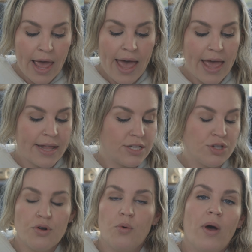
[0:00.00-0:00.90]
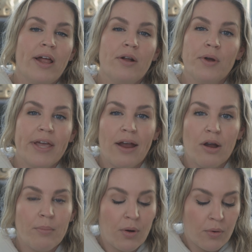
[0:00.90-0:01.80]
and you don't want or care
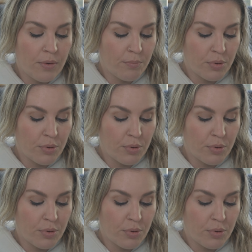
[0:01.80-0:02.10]
about